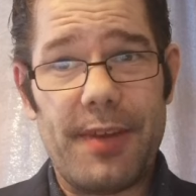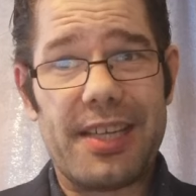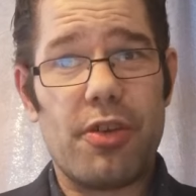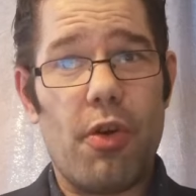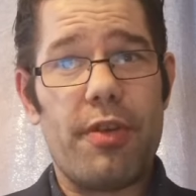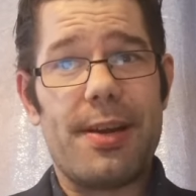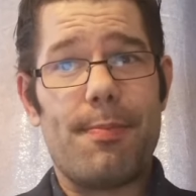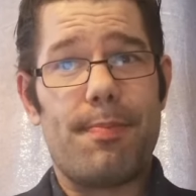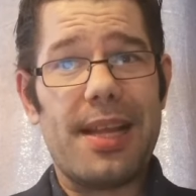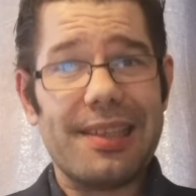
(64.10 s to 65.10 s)
Victorian
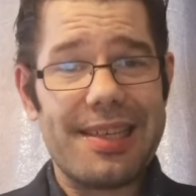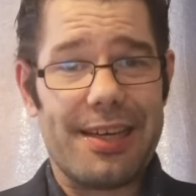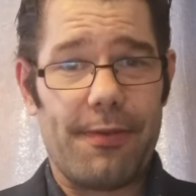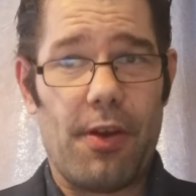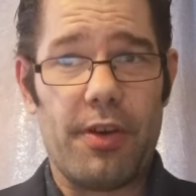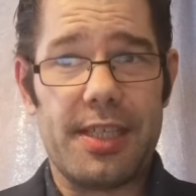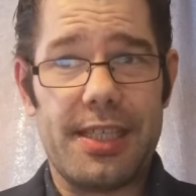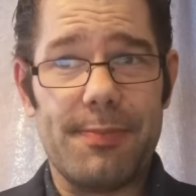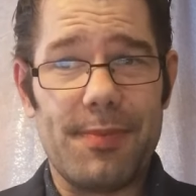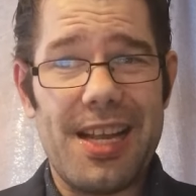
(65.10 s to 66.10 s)
Building
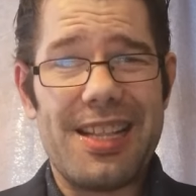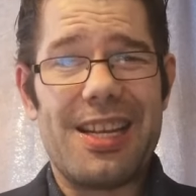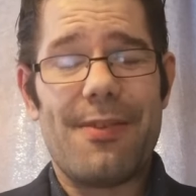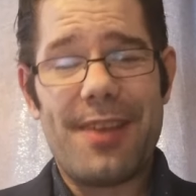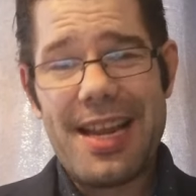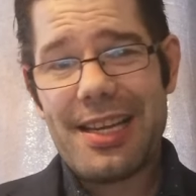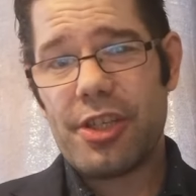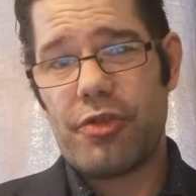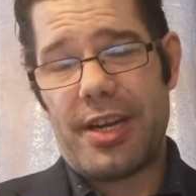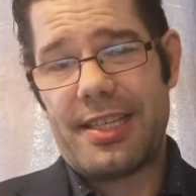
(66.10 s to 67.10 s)
Authority that have
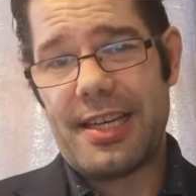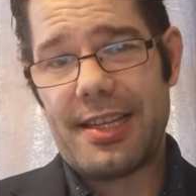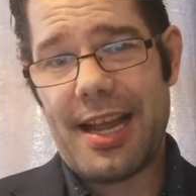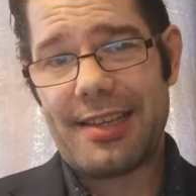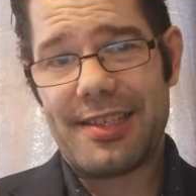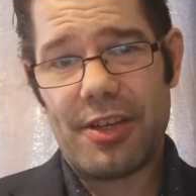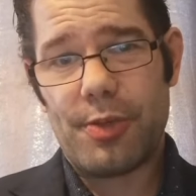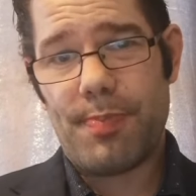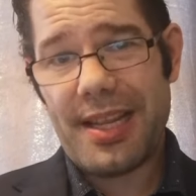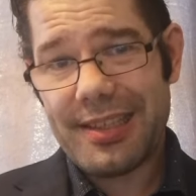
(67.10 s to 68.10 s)
illustrated that
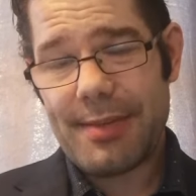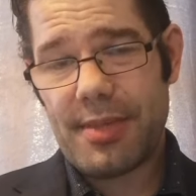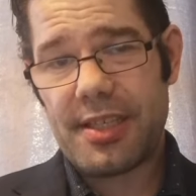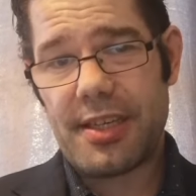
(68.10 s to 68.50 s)
such building